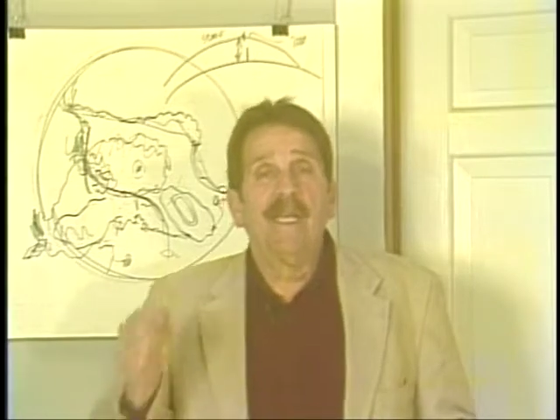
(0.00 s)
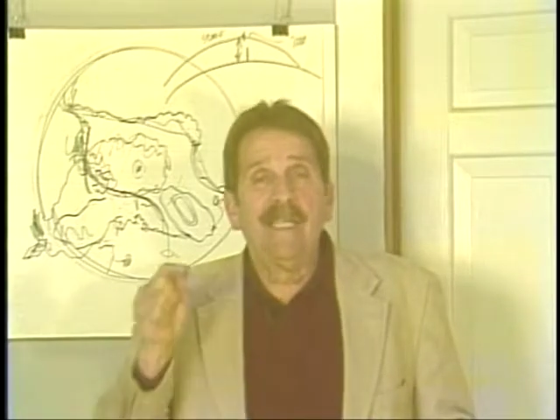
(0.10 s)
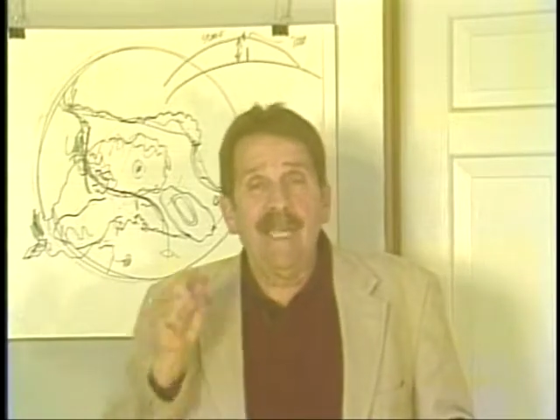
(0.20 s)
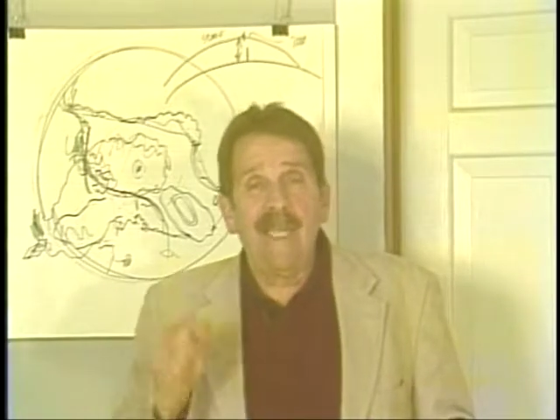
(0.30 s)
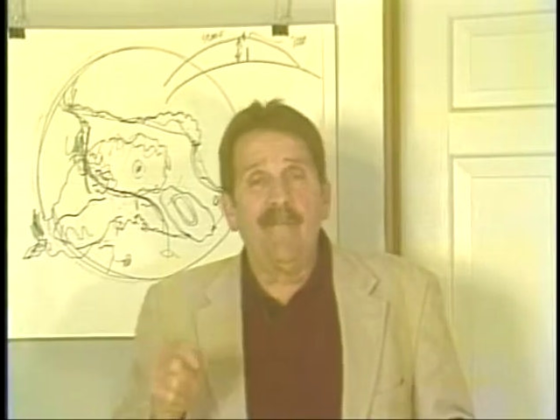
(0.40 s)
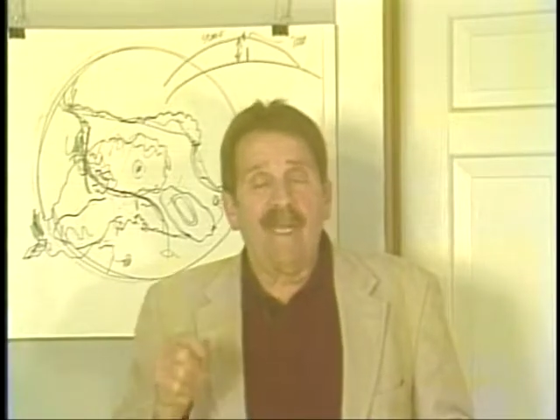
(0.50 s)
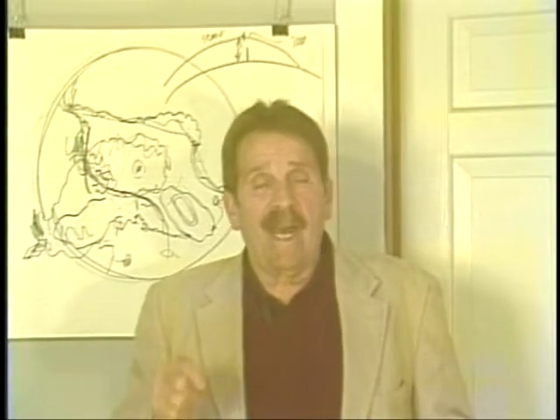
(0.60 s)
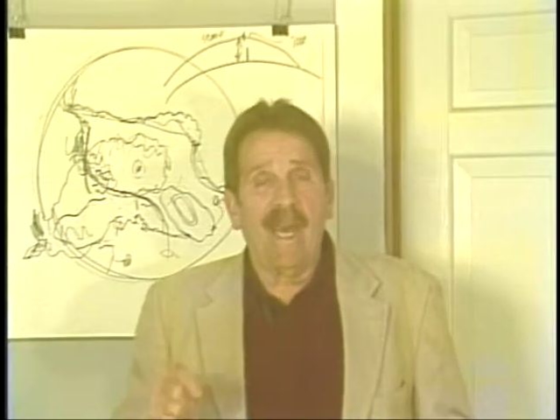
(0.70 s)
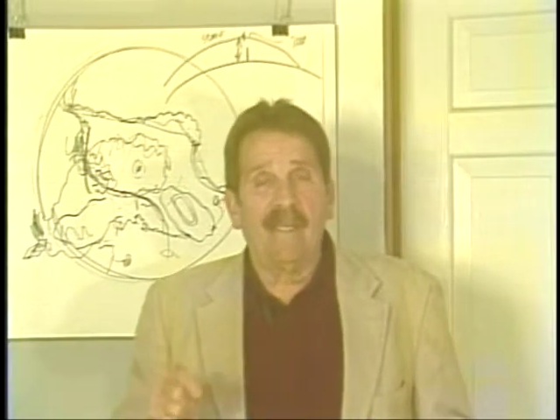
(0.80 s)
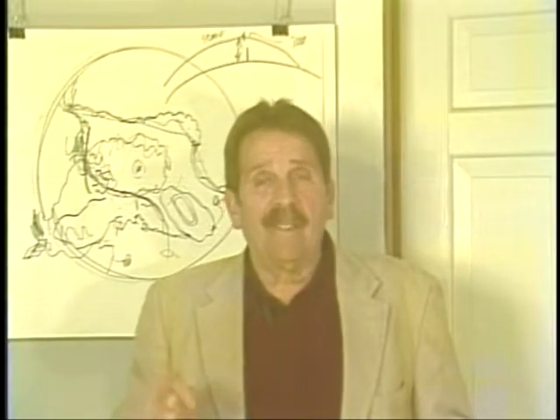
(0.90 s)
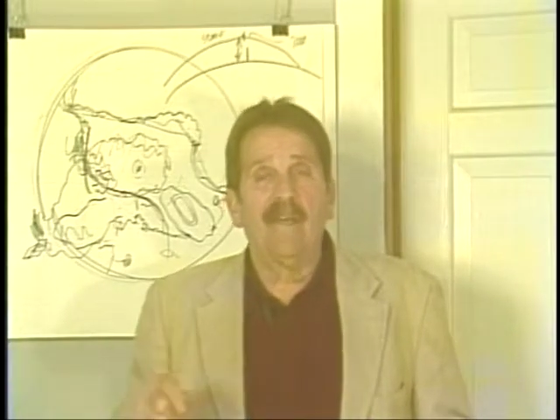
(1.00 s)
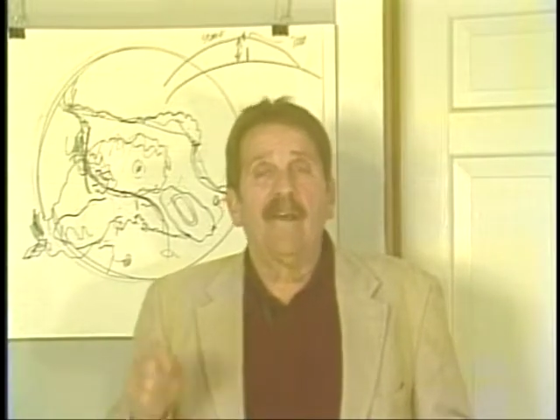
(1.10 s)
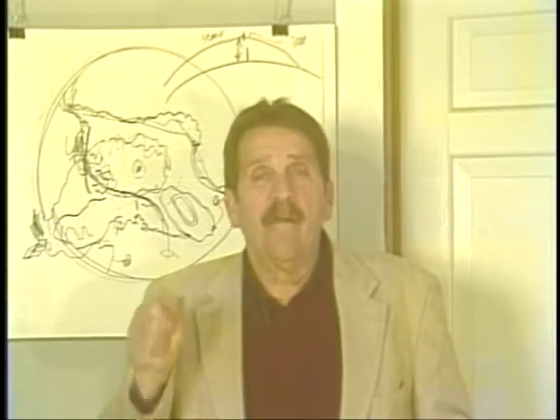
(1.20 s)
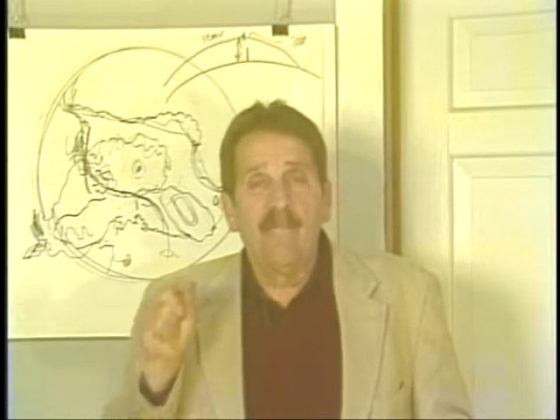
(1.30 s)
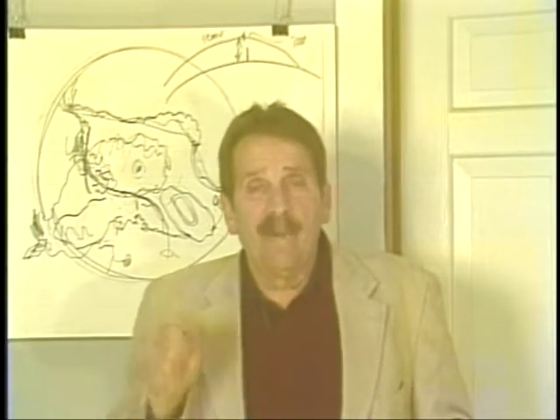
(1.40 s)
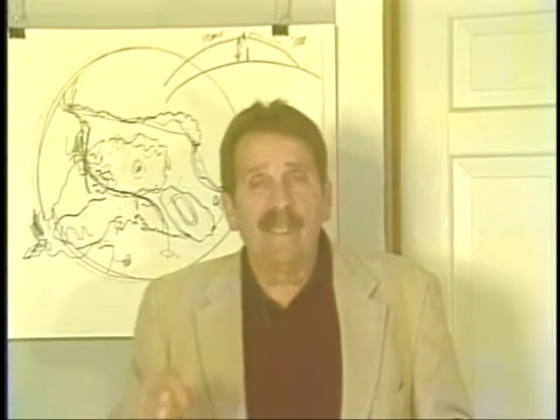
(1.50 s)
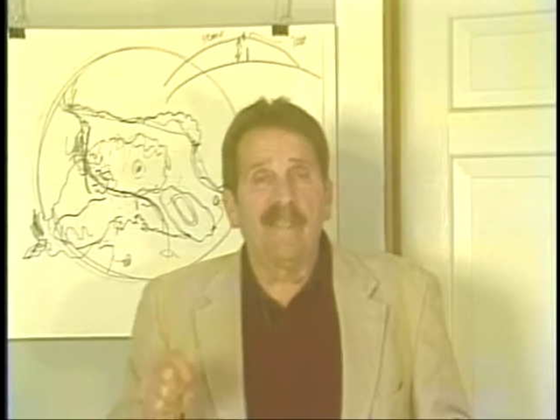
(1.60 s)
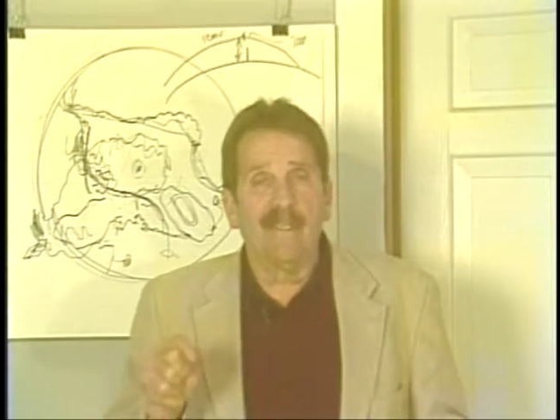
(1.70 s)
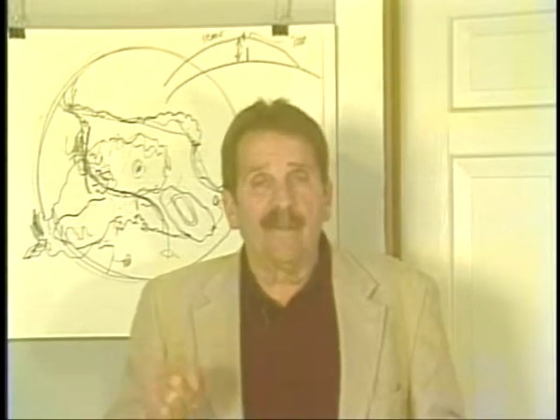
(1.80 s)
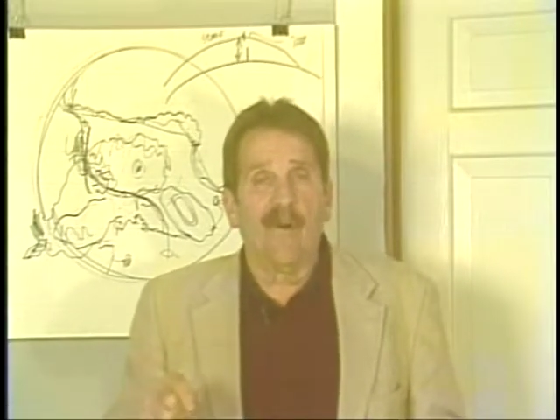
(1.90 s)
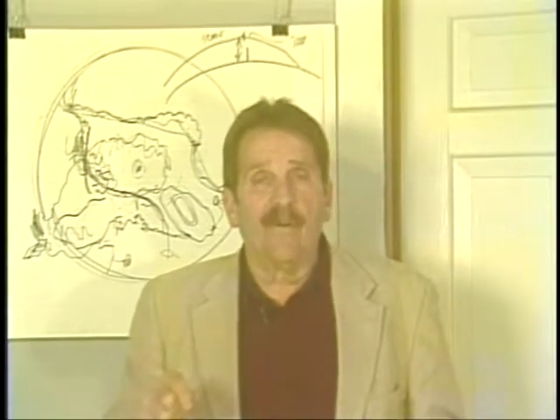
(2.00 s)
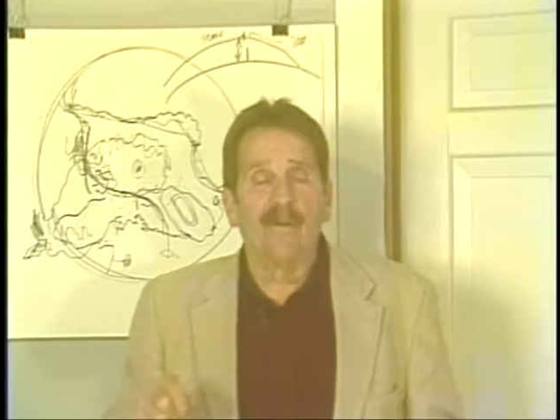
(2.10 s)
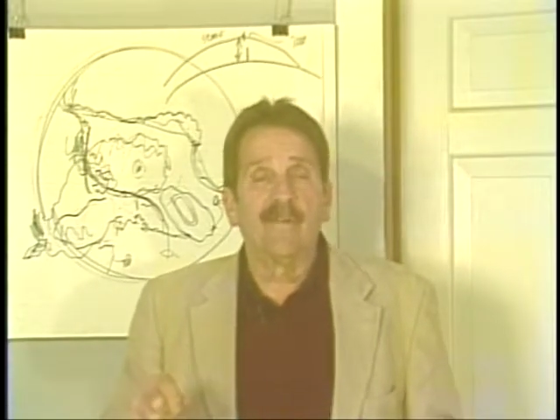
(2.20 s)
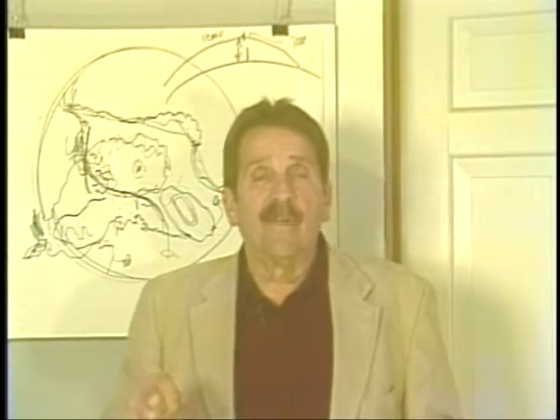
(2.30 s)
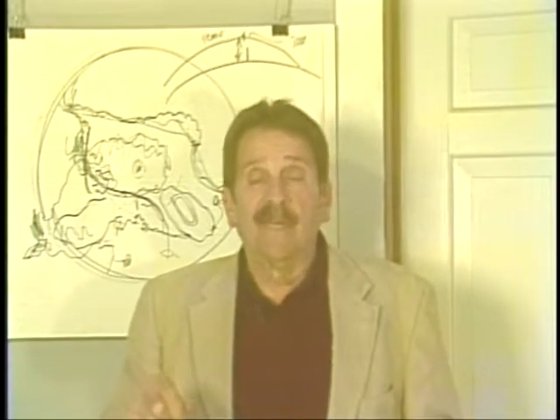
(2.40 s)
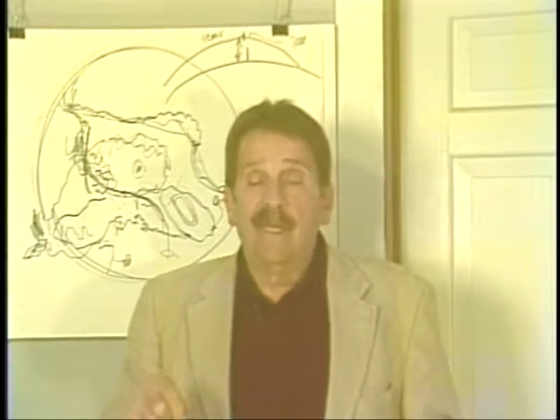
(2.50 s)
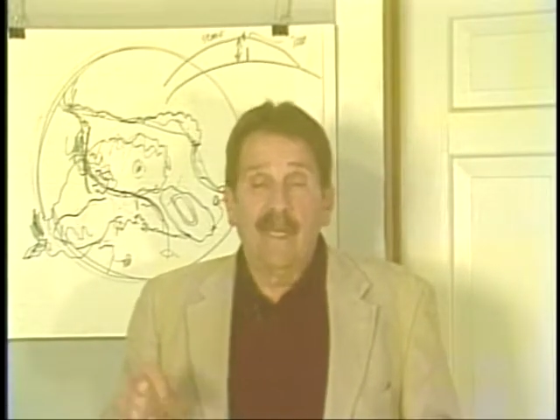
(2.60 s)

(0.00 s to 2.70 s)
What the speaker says: demonizing business owners